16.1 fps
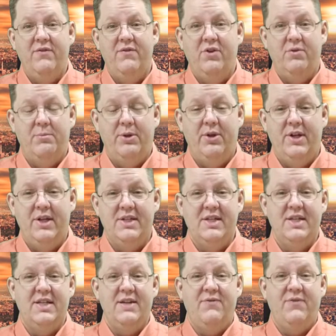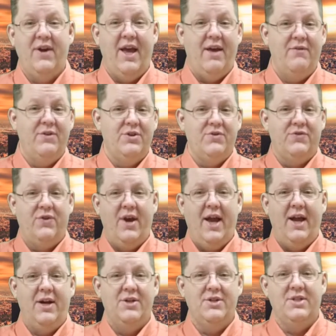vulnerabilities and different avenues for
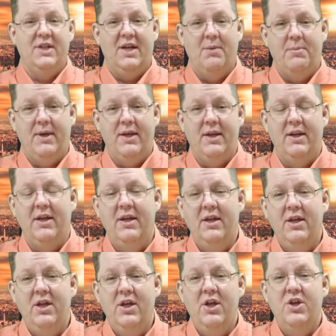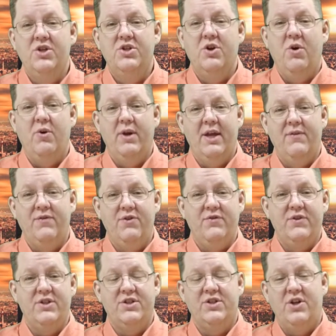hackers to come in. So if
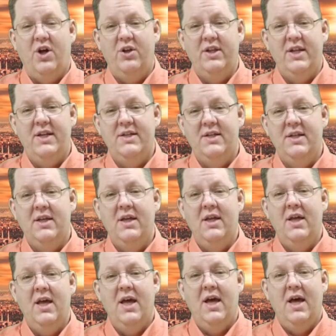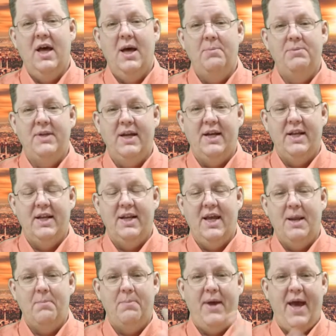you've installed it, update it
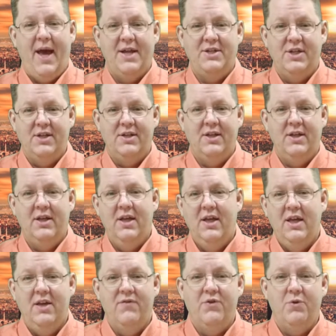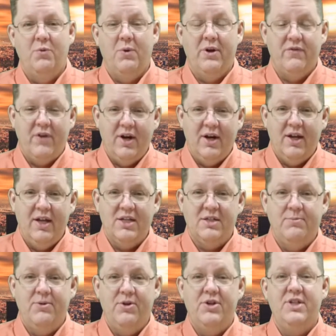and patch it. If you're one of our
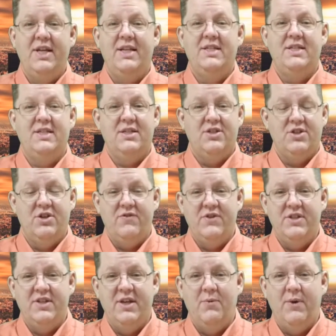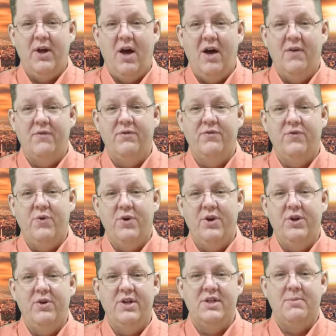customers, that's a service that we offer for
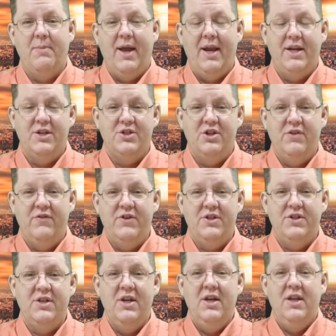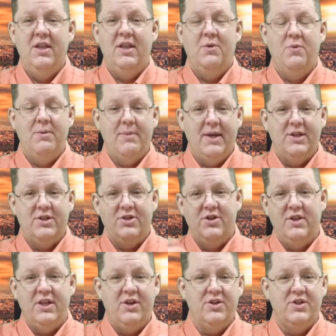you as a managed service, that we make
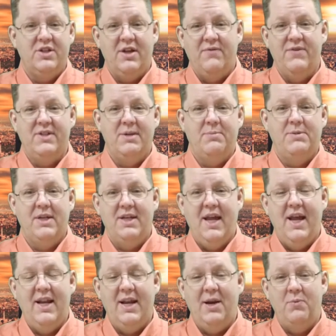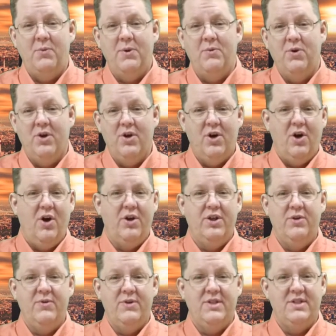sure that your stuff is up to date, and we will call
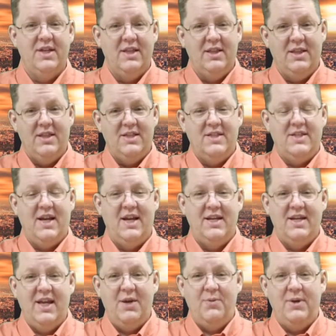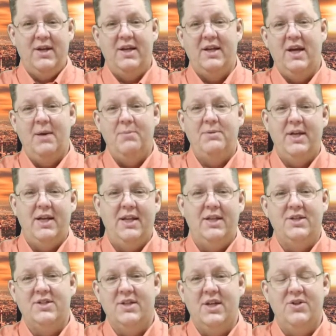you and say, this is out of date, we need to update it,
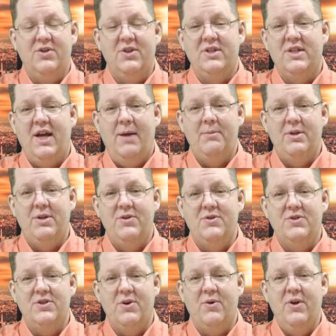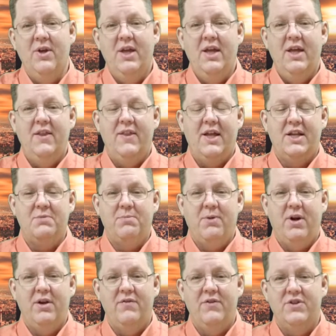and schedule a time to do so. That's
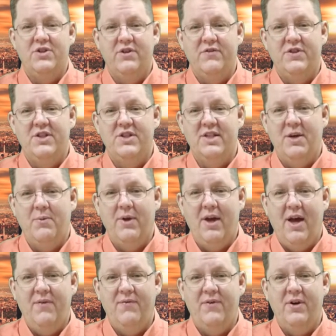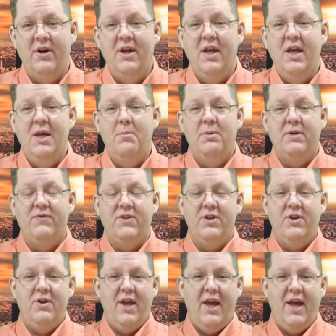part of the services that we offer. But if you're
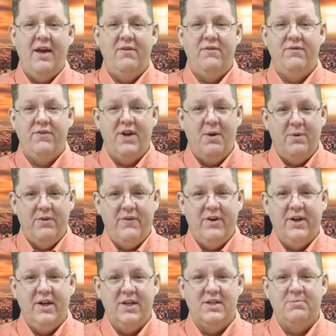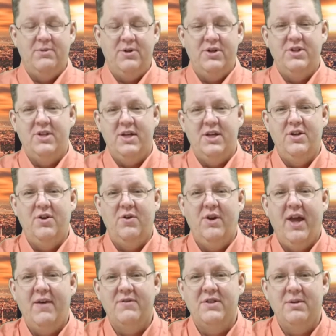not one of our customers and you
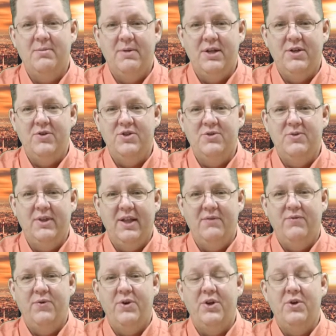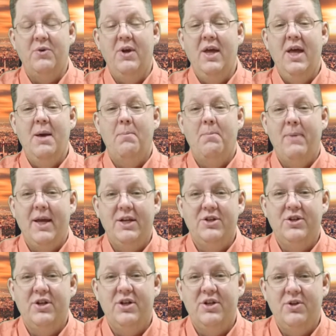don't have somebody who's doing that for you, make
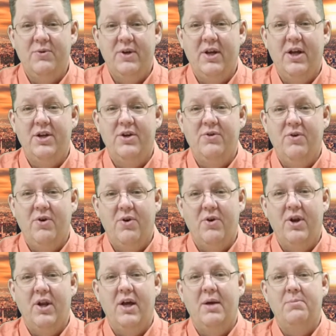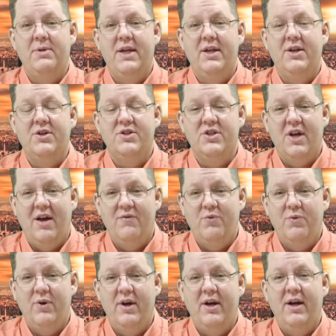sure to do it on your own. Update your
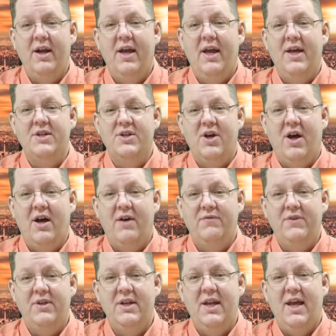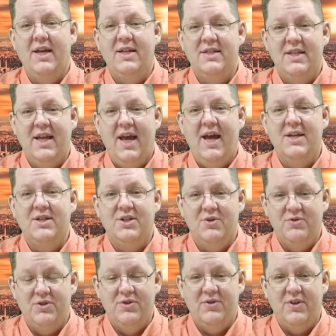software as often as they ask
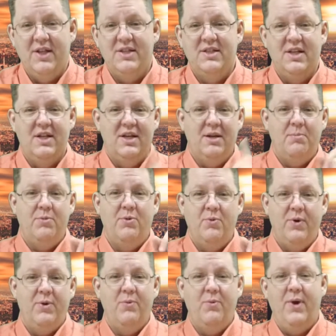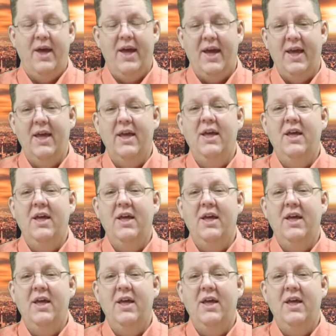you to. That's the #1 way